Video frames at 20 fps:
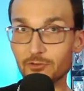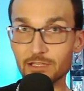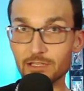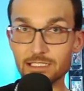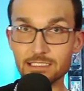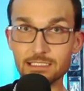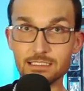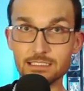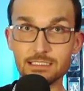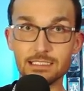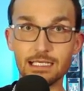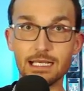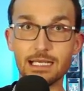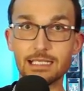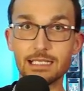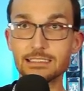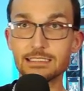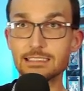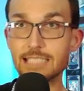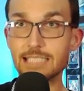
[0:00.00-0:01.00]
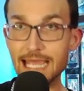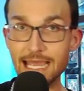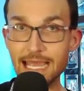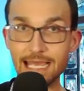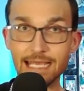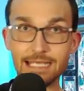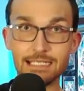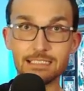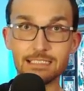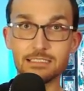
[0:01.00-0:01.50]
design,
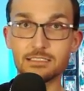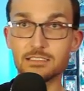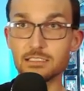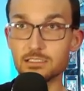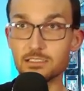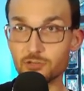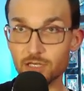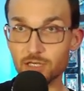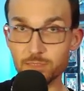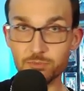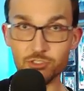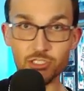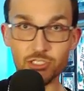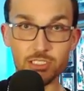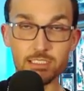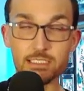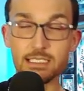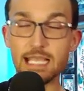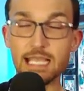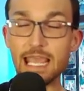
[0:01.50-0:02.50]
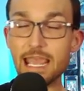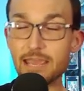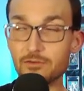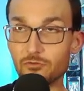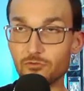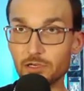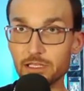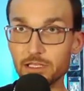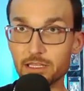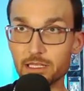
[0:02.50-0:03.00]
tags, descriptions,
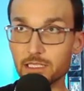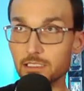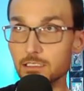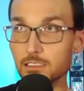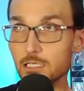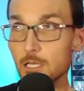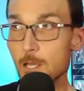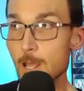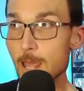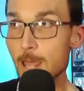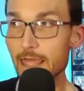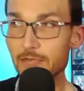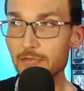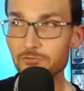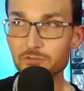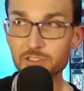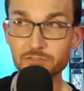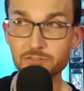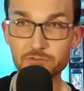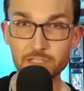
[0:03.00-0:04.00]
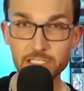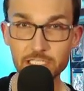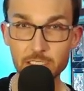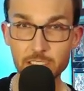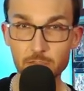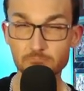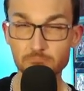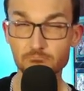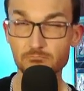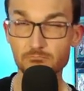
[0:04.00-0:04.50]
everything, every
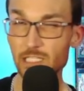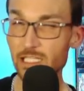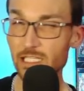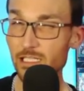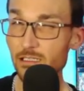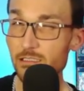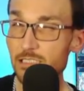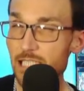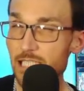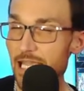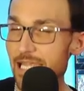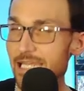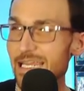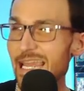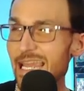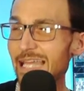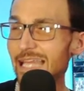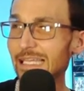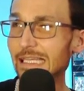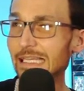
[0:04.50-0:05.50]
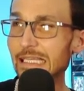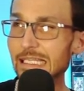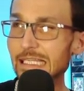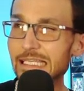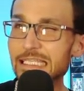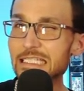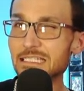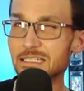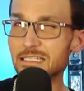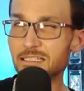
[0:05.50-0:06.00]
video, it'll take at
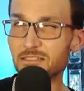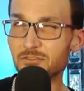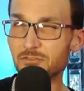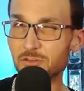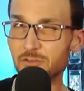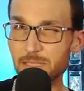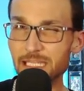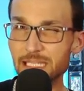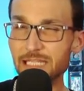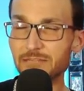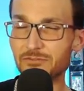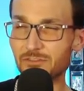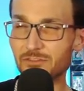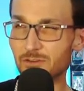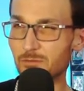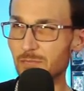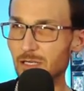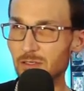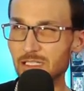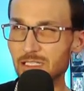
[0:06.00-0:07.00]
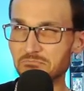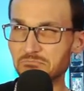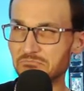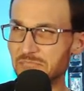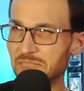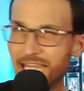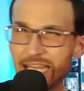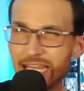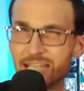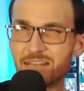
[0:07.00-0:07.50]
least for me for about a
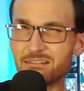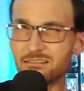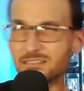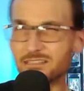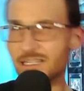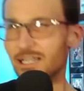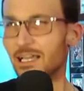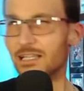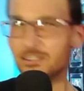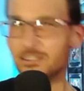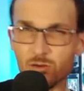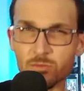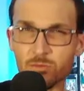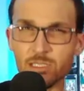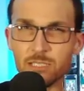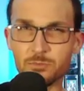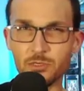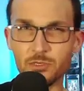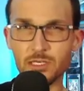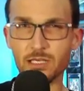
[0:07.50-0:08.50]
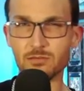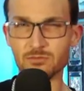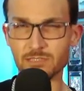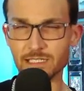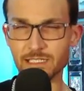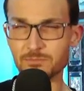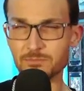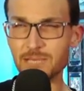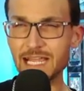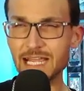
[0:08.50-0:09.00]
10, I normally put out,
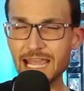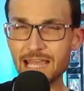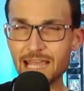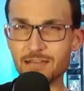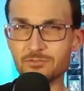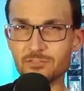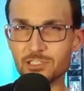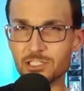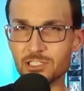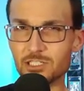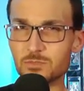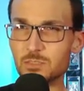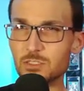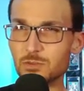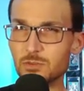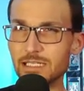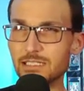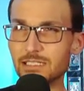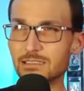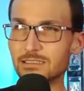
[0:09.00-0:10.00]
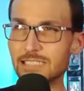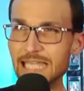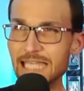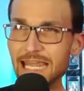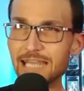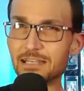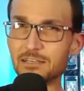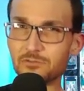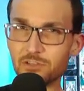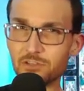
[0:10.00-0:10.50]
like, my average is between
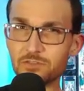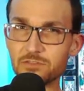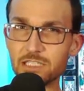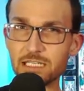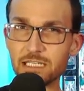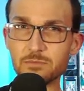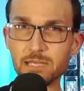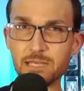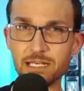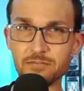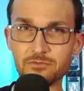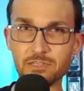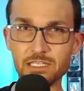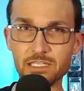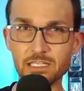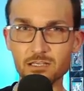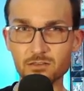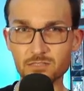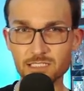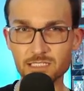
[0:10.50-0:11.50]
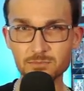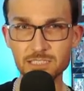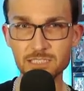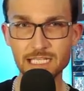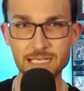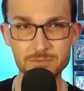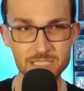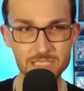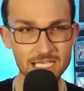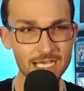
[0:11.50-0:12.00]
10-15 minute videos
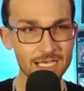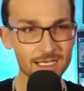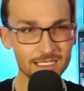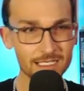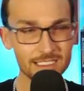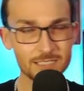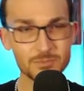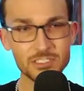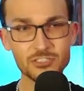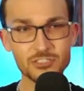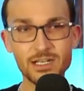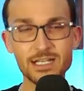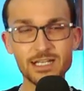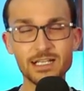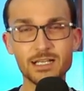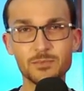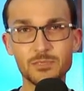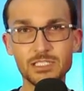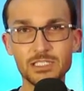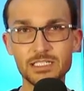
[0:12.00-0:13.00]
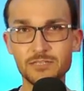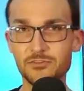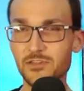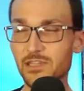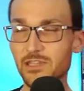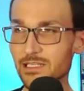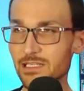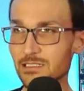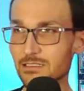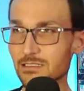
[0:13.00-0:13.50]
sometimes, because I've been trying a couple of different
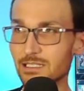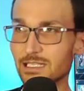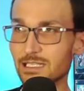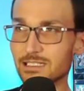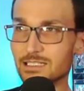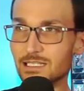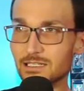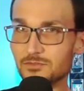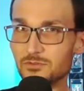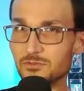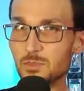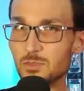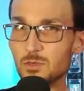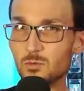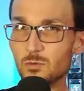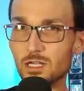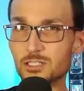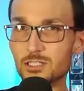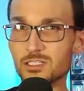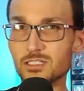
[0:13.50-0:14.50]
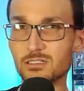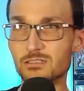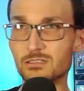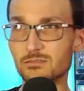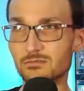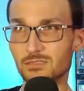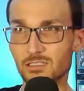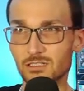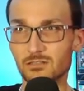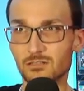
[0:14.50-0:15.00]
things. Like I said, if you've been
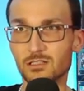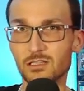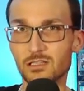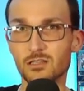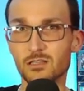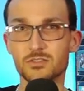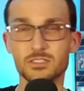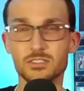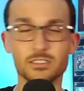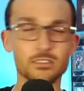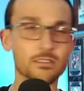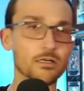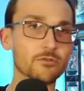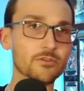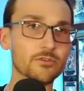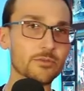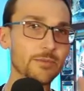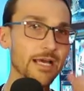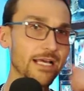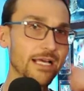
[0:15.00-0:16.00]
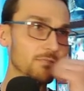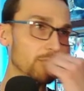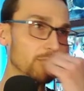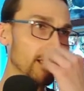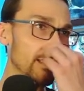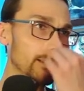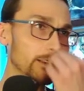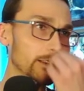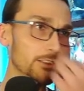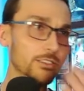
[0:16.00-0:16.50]
watching, you know, closer over the past
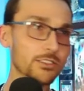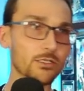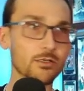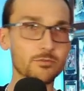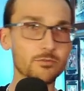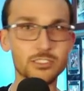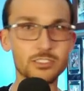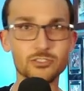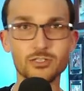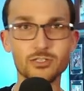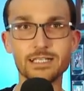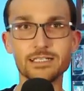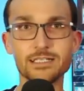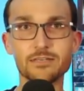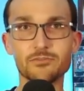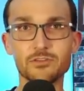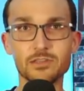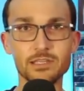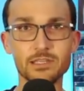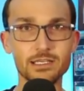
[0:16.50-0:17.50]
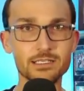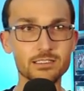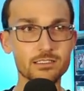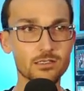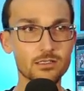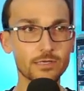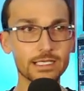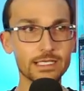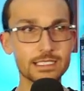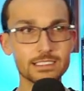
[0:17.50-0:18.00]
month or so, I've been trying different things,
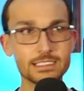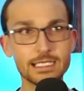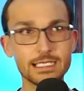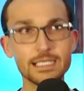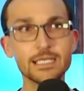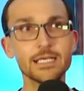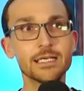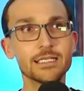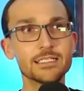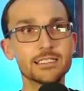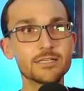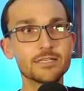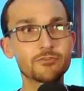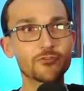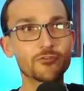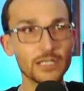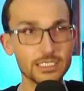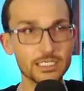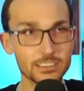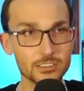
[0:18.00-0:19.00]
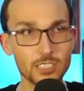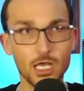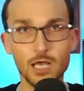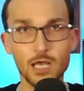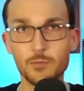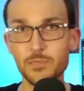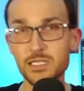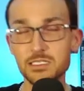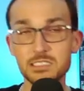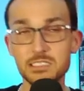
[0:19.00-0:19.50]
going into different
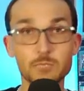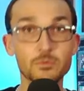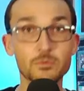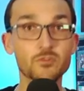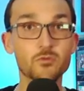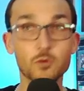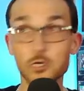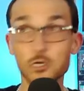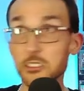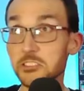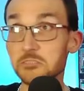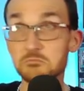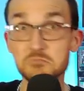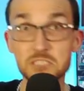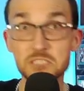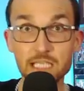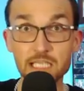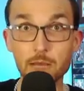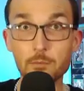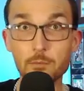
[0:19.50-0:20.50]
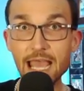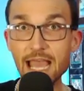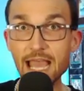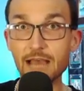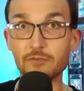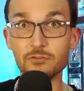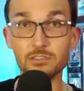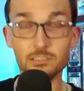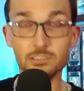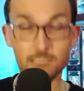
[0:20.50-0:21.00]
topics. Some have worked, some
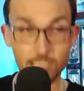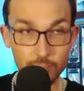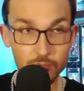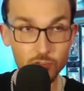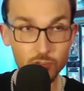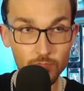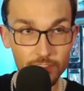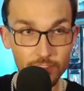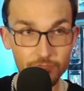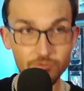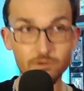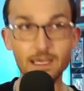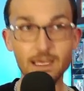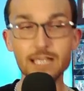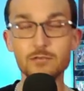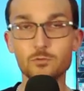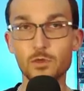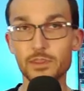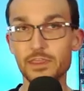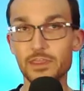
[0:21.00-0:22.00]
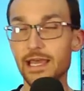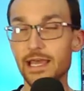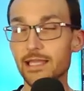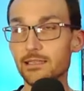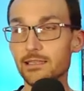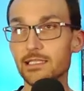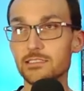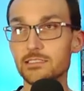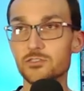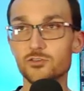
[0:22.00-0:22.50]
haven't, and I'm totally fine with that,
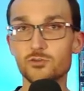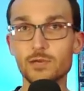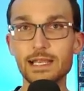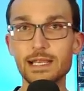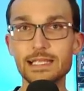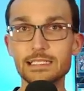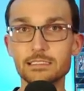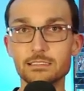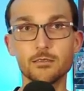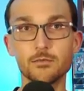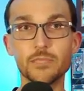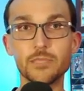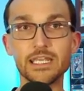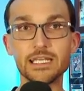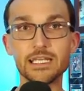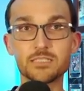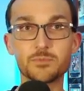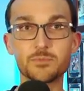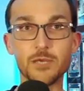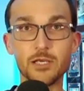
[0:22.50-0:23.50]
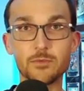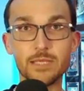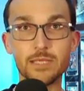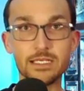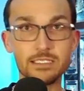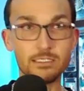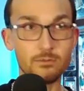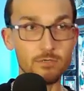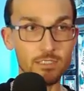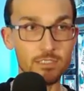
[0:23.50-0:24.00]
and that's great. Been
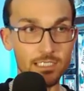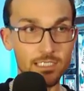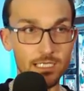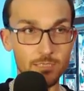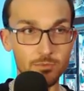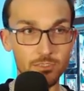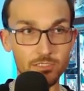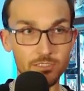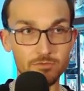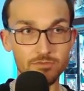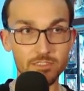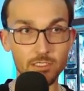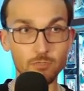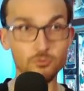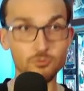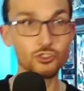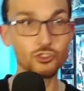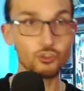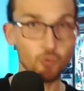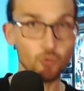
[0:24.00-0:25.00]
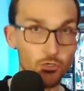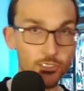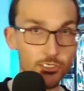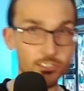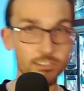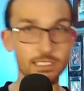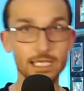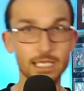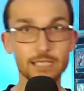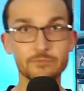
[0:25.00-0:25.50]
experimenting with a couple of, you know, shorter
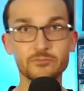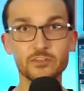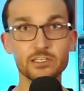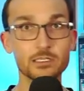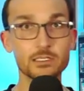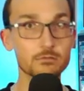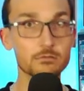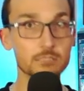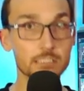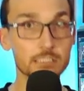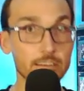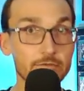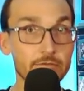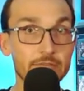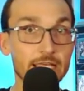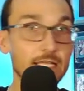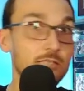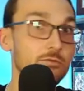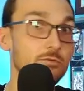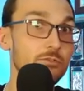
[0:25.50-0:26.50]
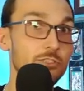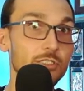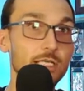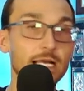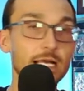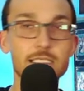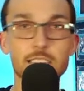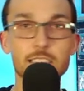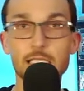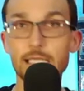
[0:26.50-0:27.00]
type videos, see if that's what you
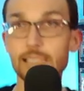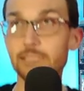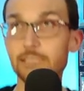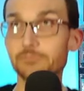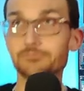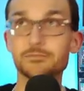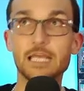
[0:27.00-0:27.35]
guys like.